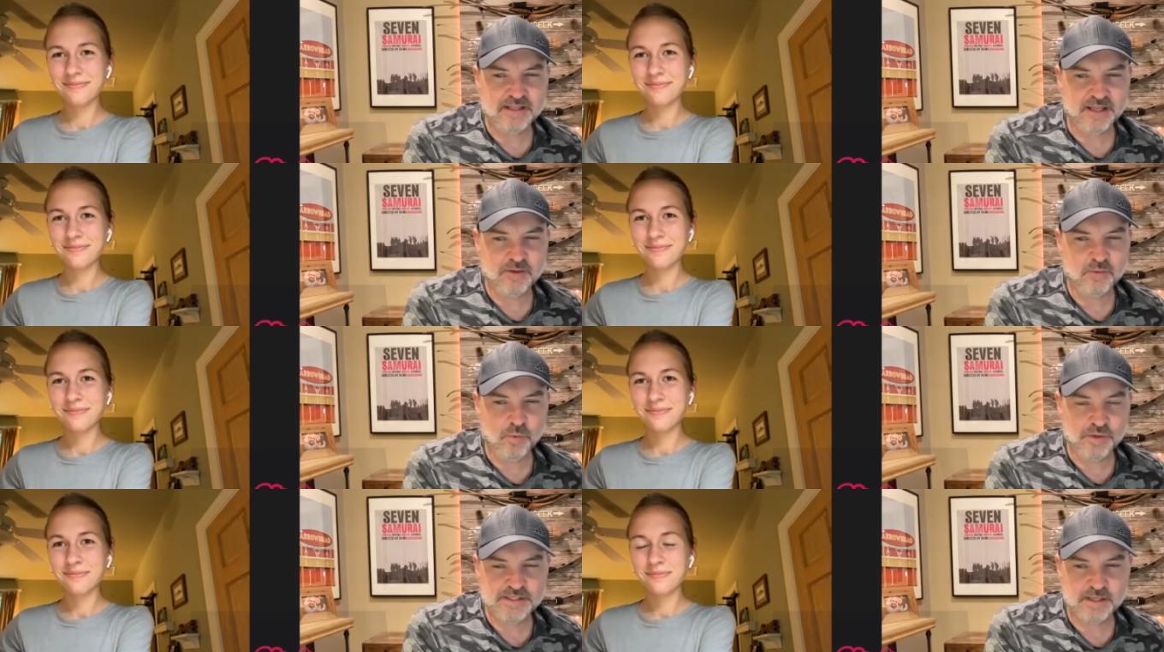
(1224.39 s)
Speaker 1: Like,
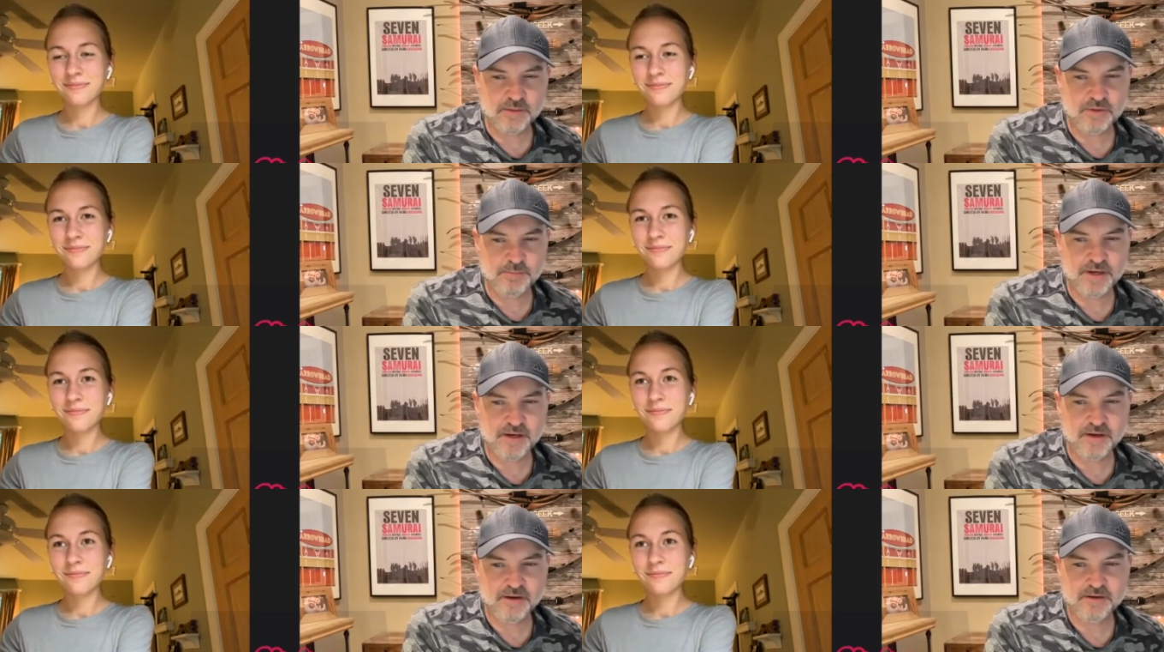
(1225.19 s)
were you staying with your
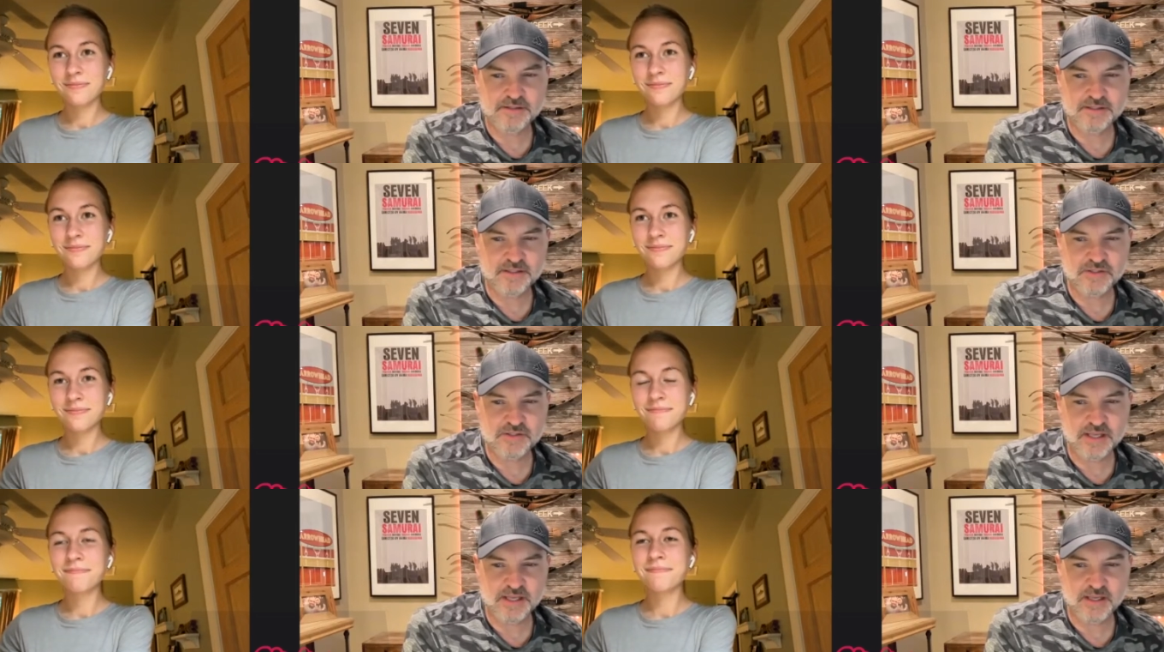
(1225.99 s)
parents? Did you
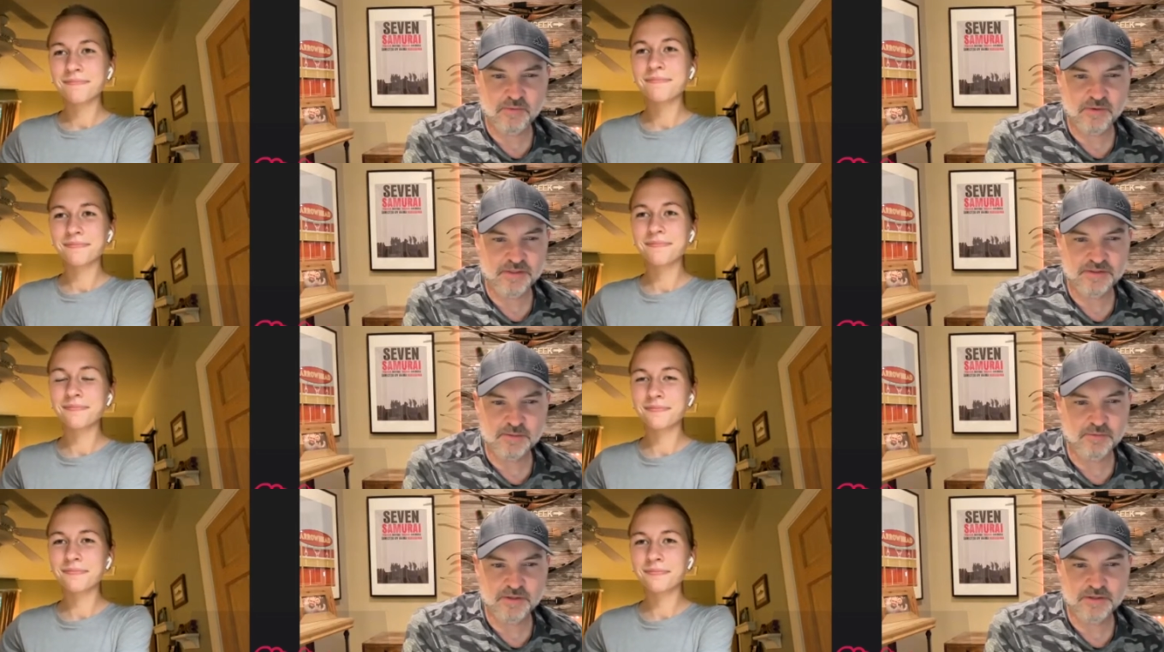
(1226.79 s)
stay with
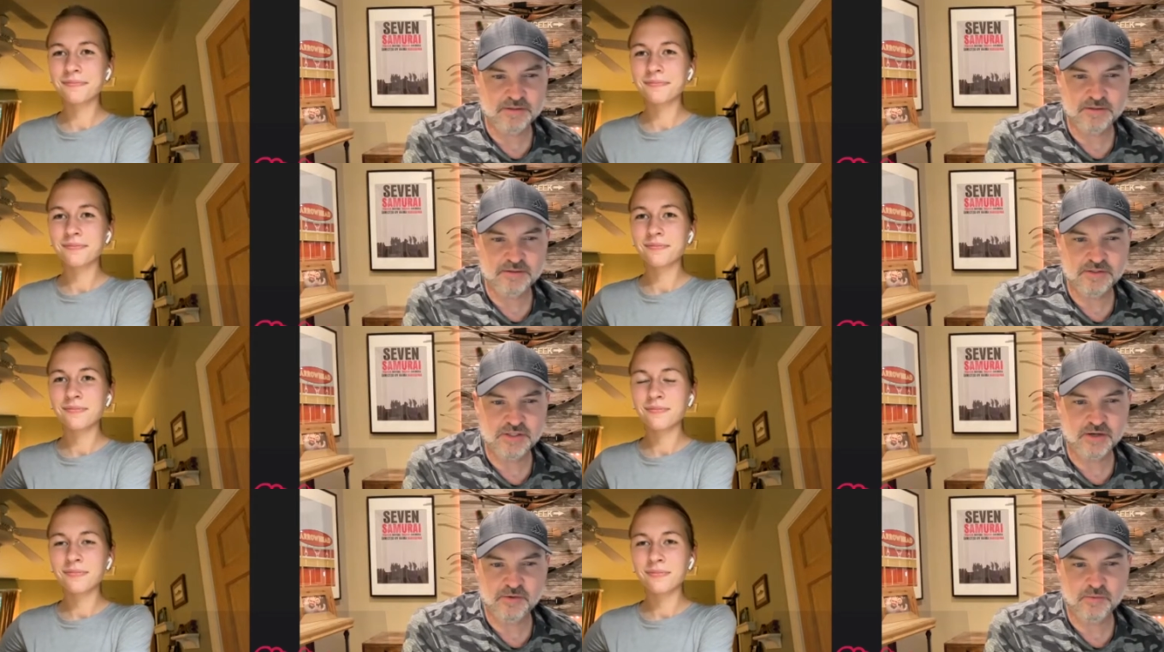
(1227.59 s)
someone,
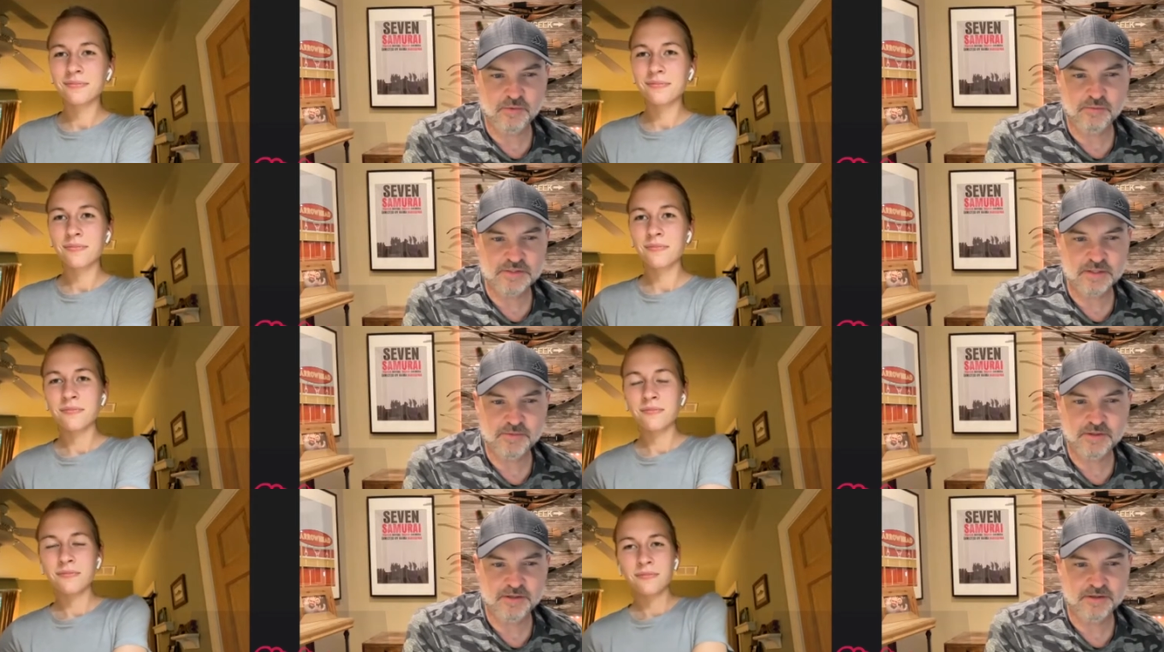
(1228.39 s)
share a room with
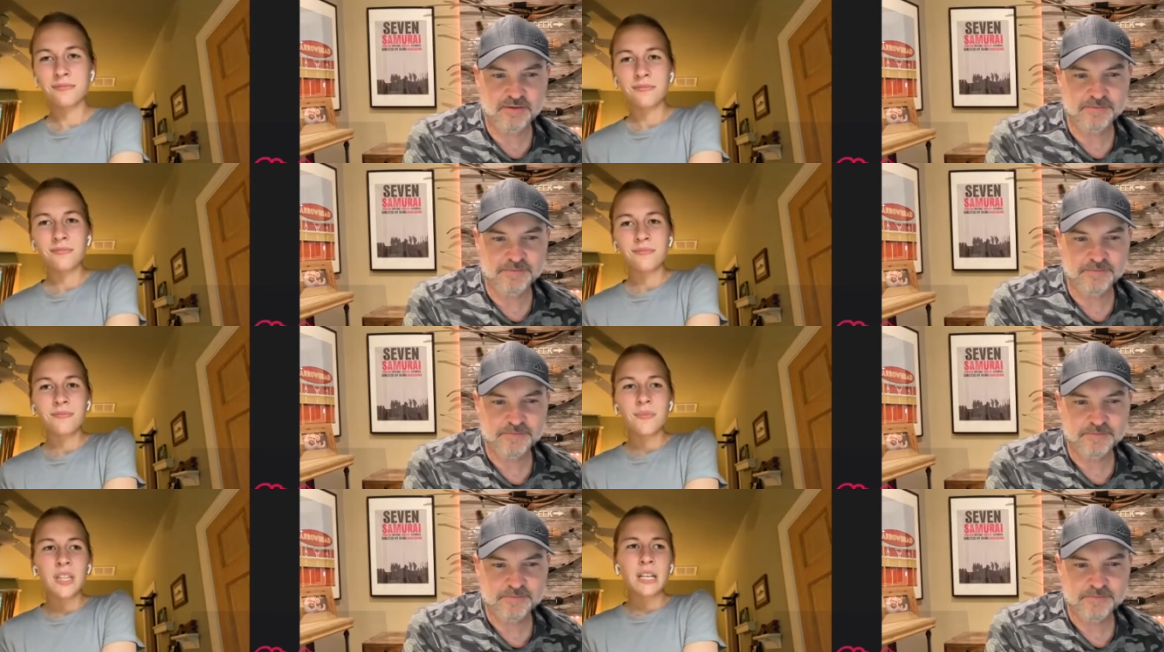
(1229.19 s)
someone, or?
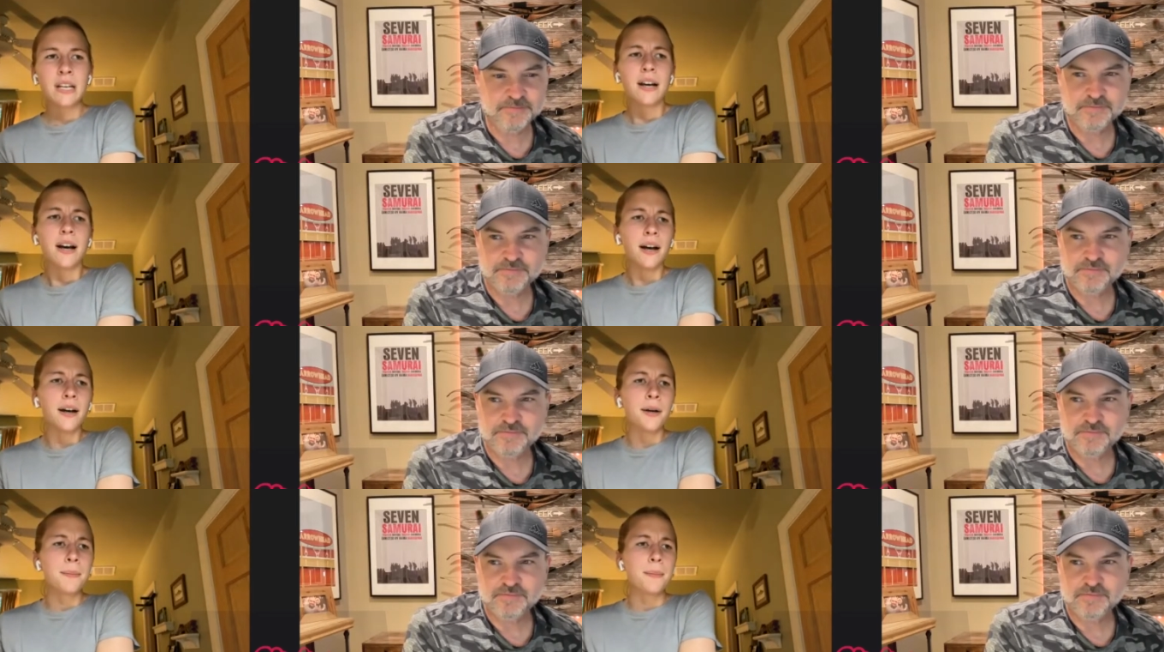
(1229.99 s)

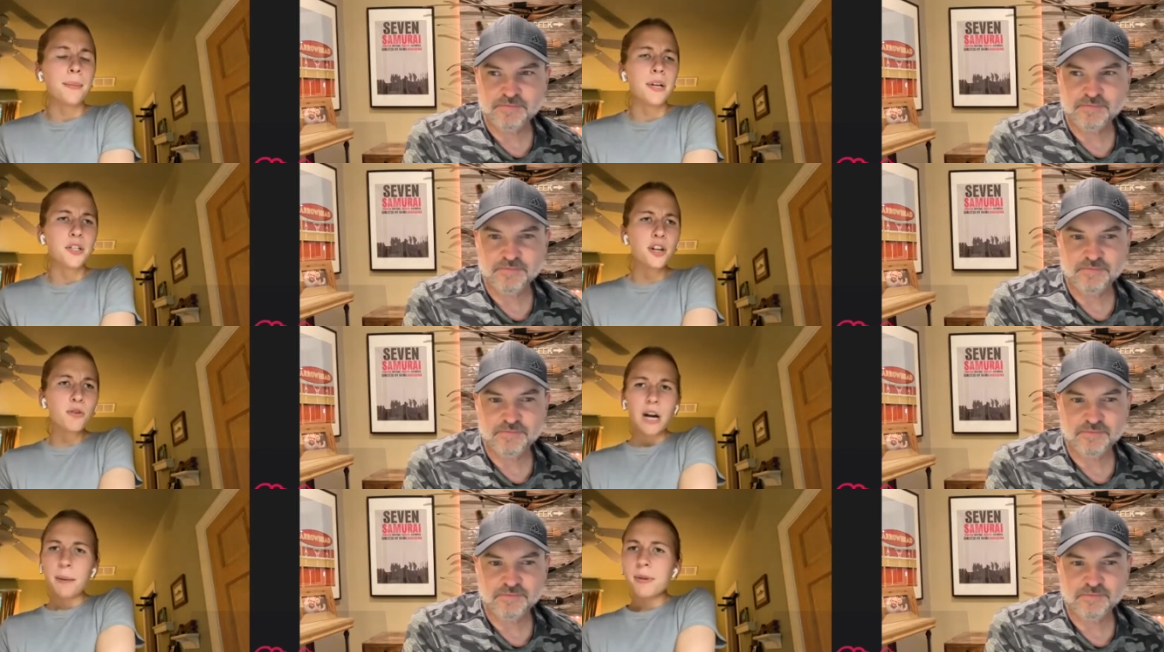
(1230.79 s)
Speaker 2: Um, you
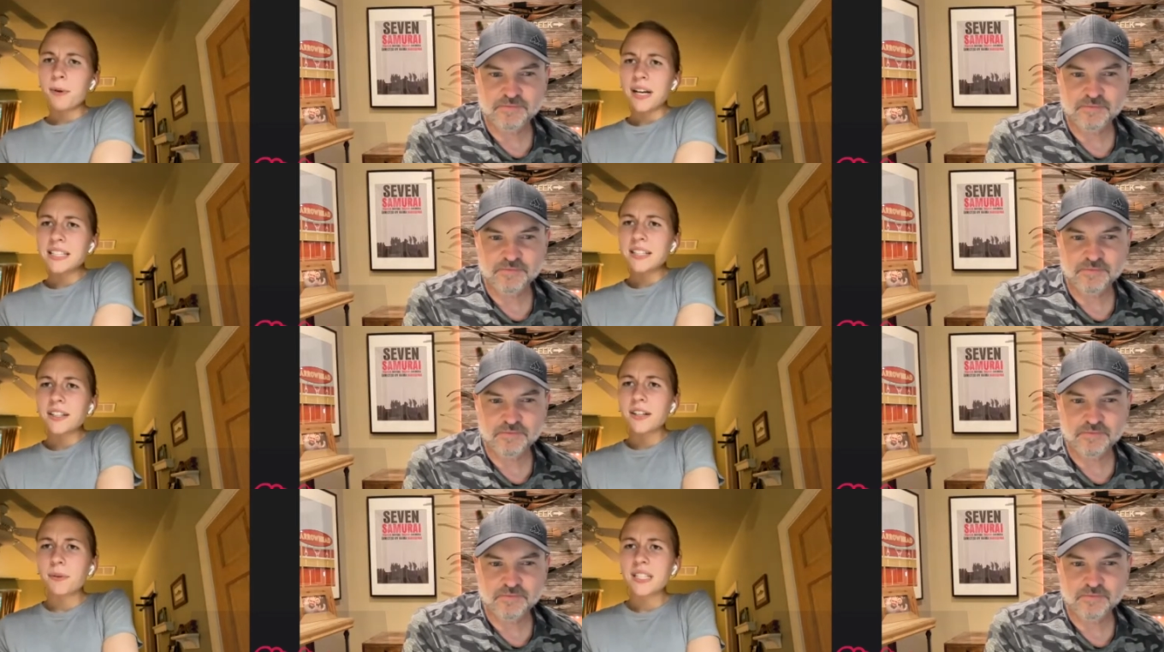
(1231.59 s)
know, Robbie
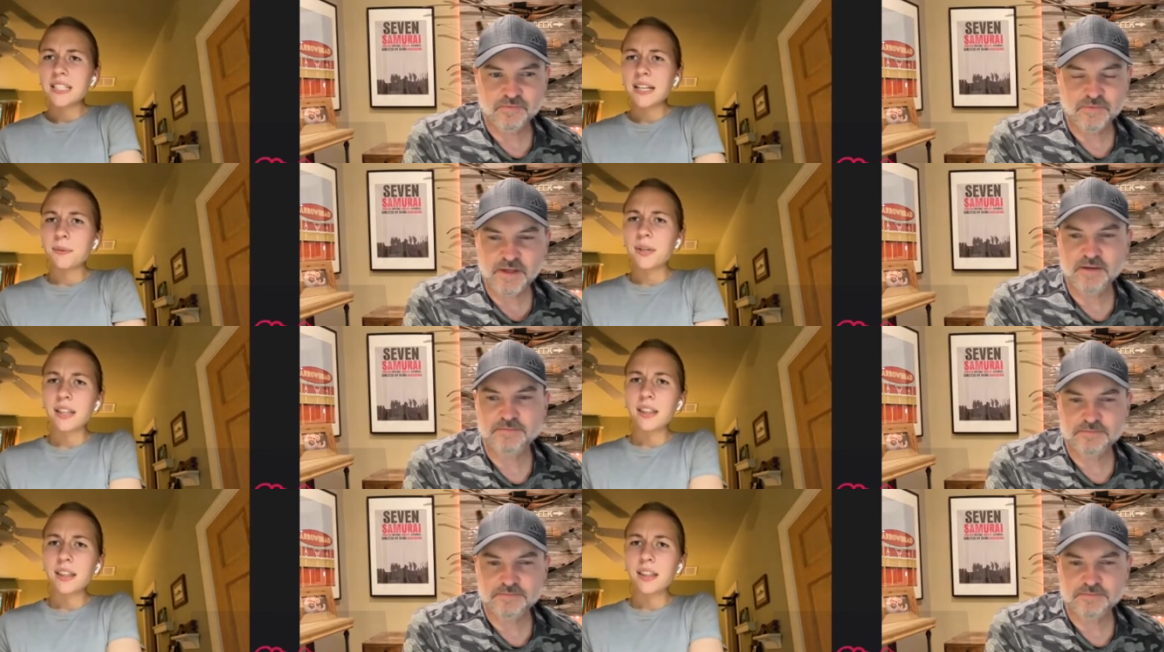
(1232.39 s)
Weisinger, we stayed
Speaker 1: yeah. with